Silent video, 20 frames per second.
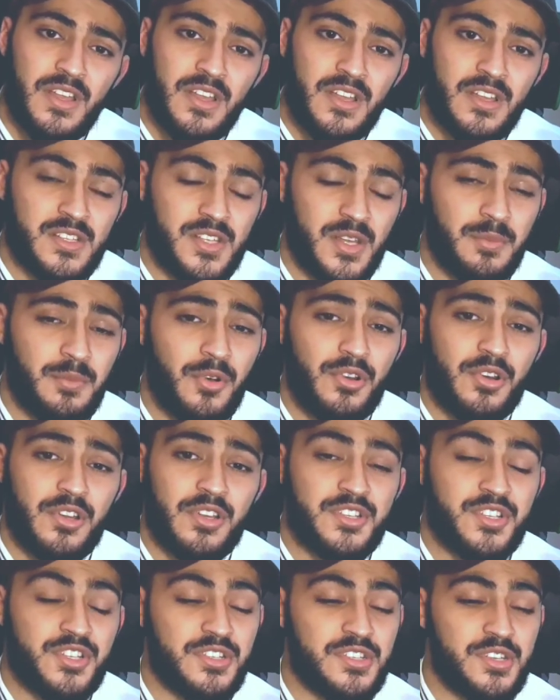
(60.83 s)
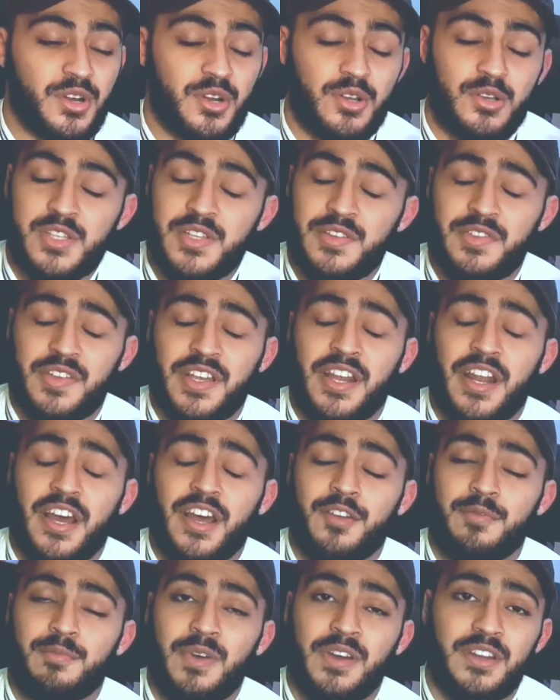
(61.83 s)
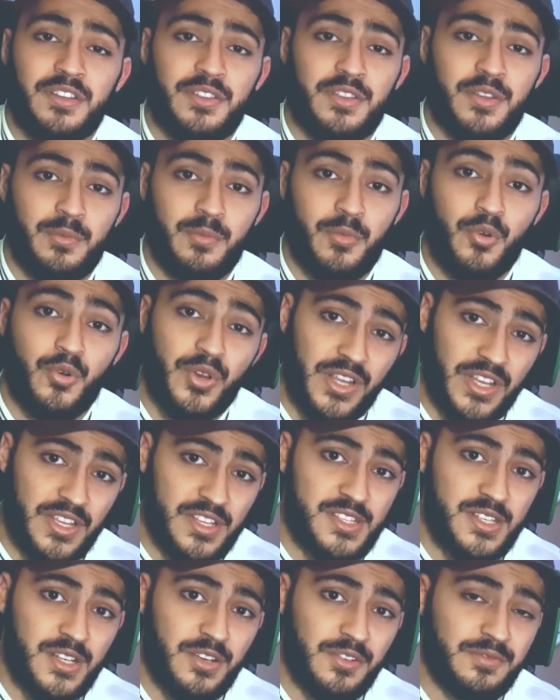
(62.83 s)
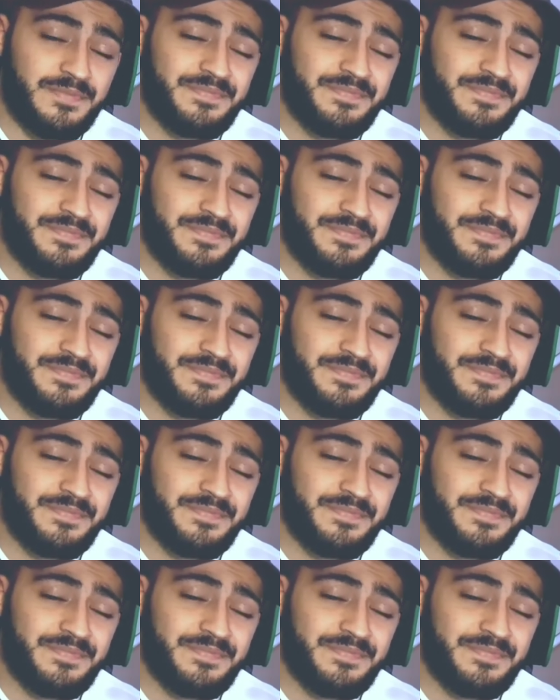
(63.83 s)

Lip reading: Some mornings she struggles to even get out of bed in the morning itself,